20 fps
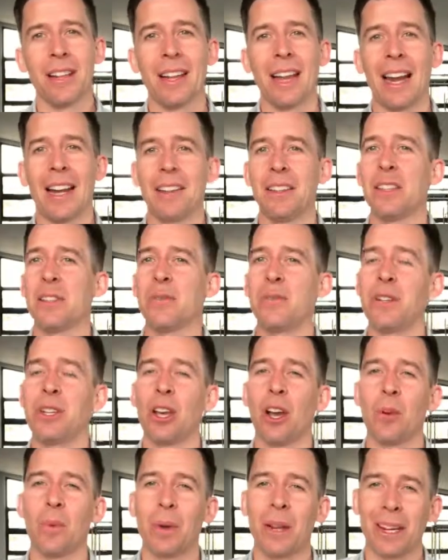and in this
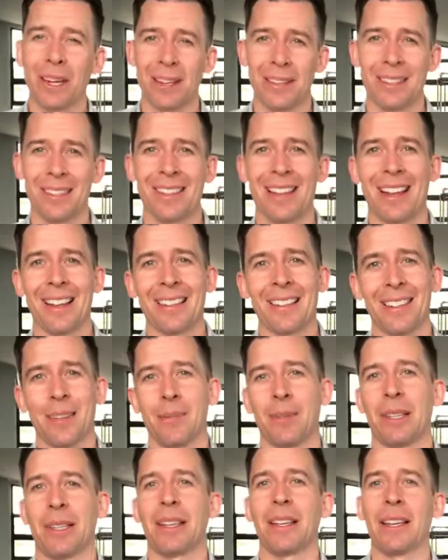video we're going to discuss some
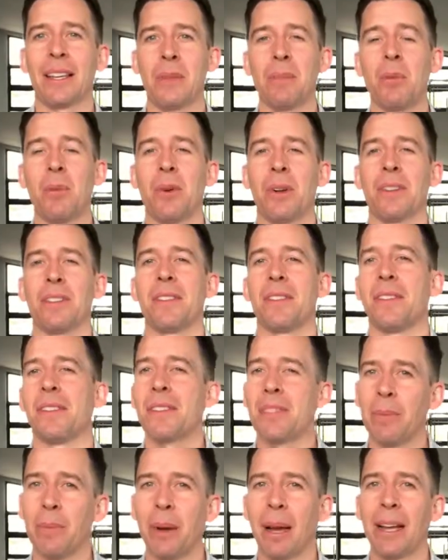of the key points in this
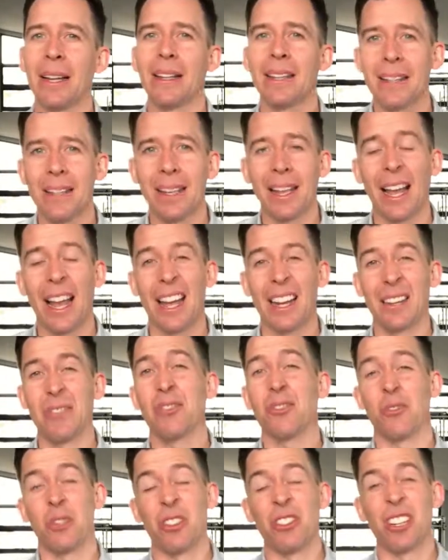debate and if
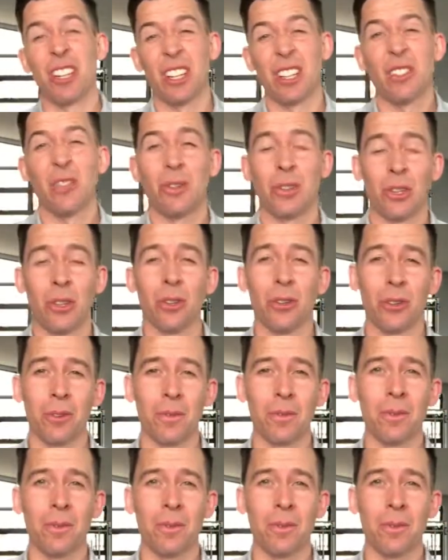stretching is for you.